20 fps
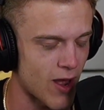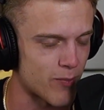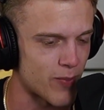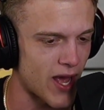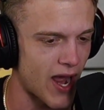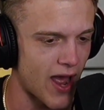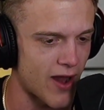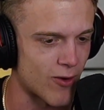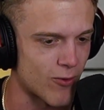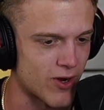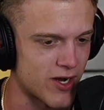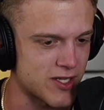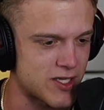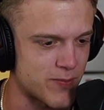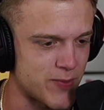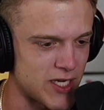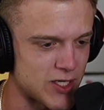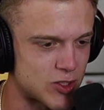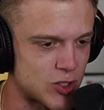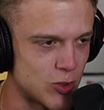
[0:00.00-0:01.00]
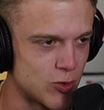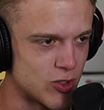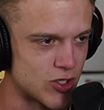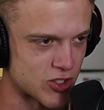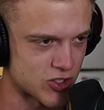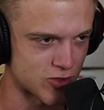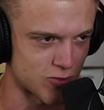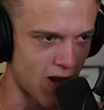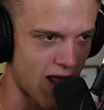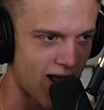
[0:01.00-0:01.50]
but I don't want it to be too
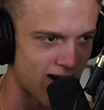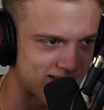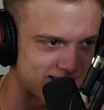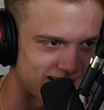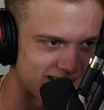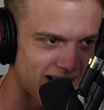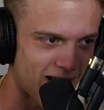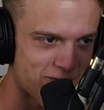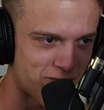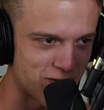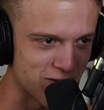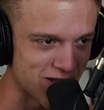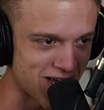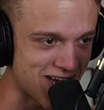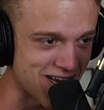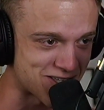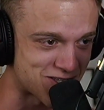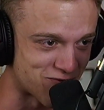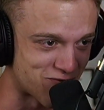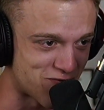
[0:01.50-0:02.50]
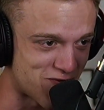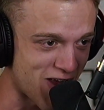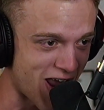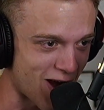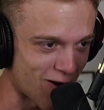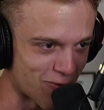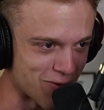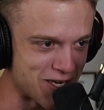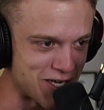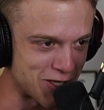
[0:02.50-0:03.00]
distracting. I feel like it's
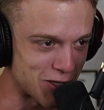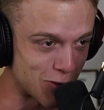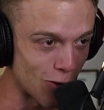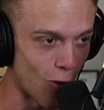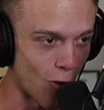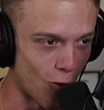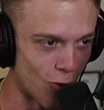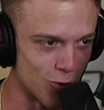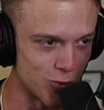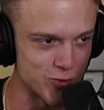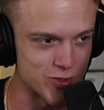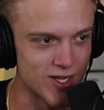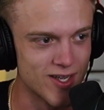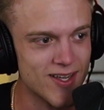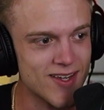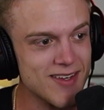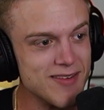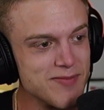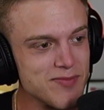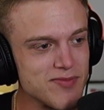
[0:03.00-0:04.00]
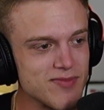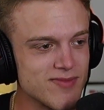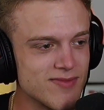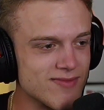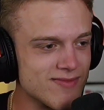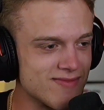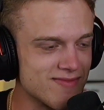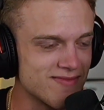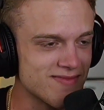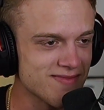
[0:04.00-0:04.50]
very gold.
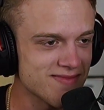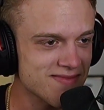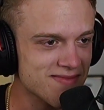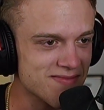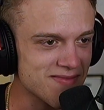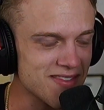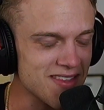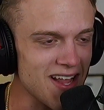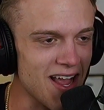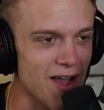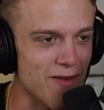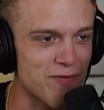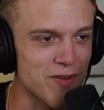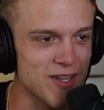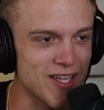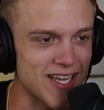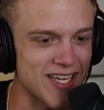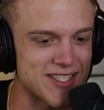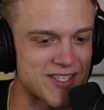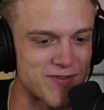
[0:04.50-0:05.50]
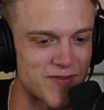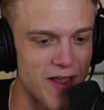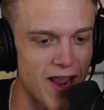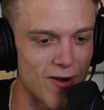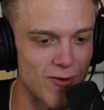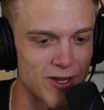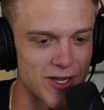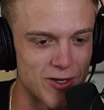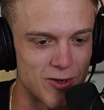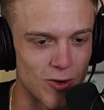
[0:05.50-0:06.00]
I feel like it's
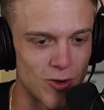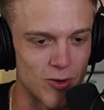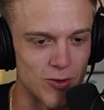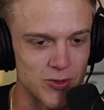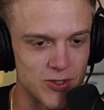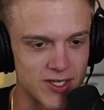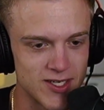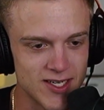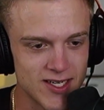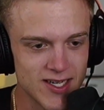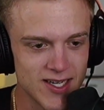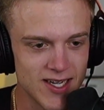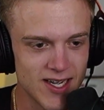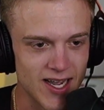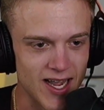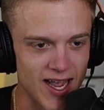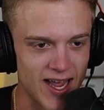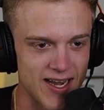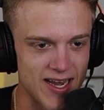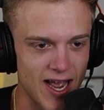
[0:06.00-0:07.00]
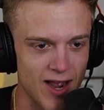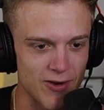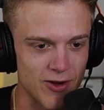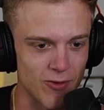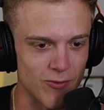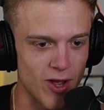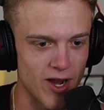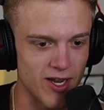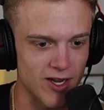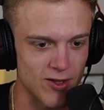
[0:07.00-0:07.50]
very gold. And now you're
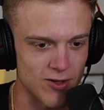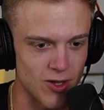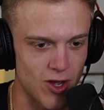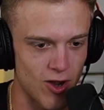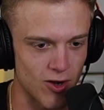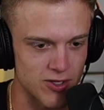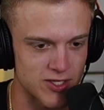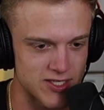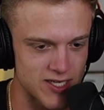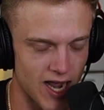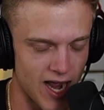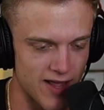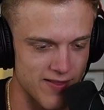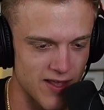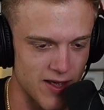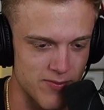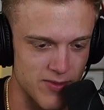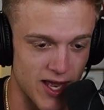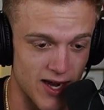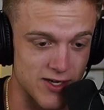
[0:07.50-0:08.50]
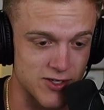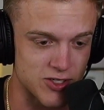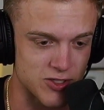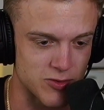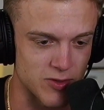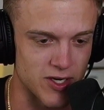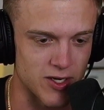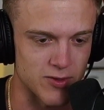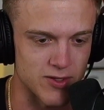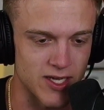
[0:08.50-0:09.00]
running alongside them. That is
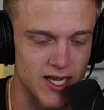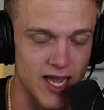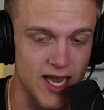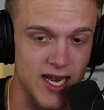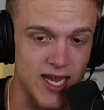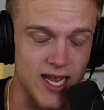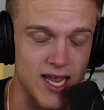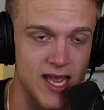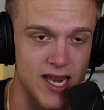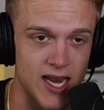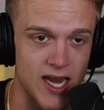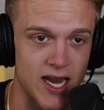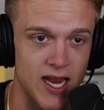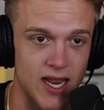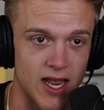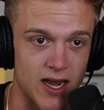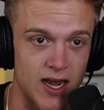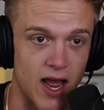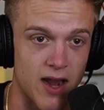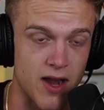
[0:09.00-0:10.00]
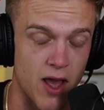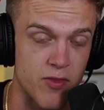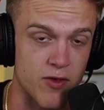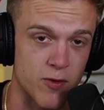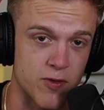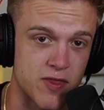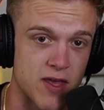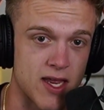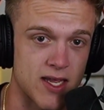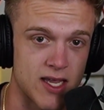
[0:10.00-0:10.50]
true. It, it, it, it another
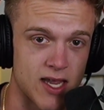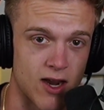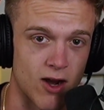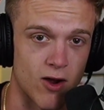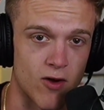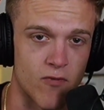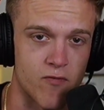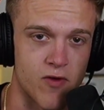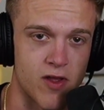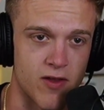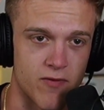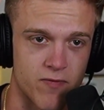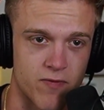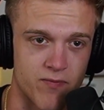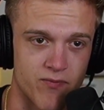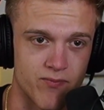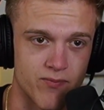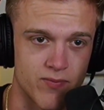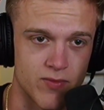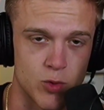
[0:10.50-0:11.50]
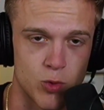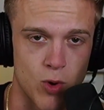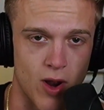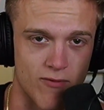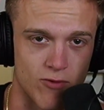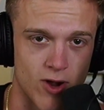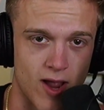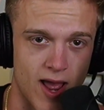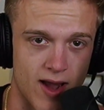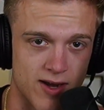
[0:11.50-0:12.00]
thing here. If, if
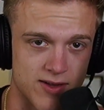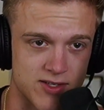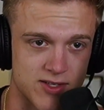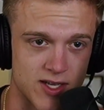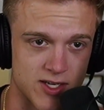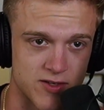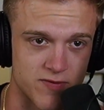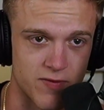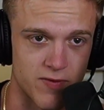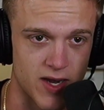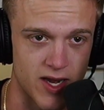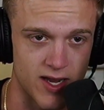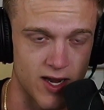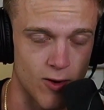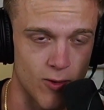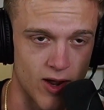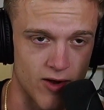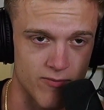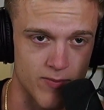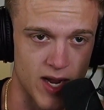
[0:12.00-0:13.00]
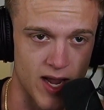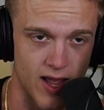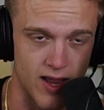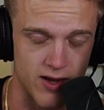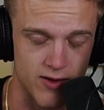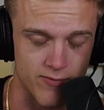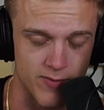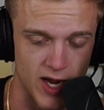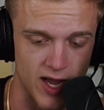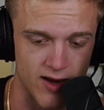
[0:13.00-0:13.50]
whoever edits this video out of my any
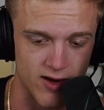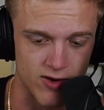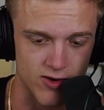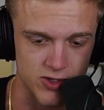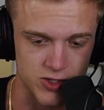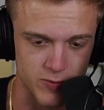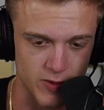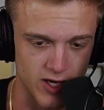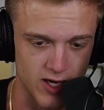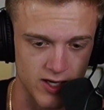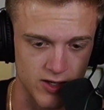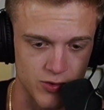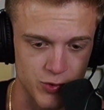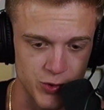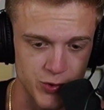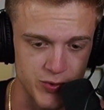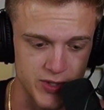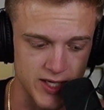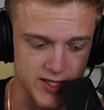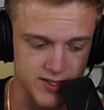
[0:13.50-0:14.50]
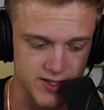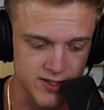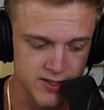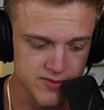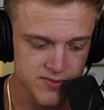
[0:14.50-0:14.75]
of my editors want to include this,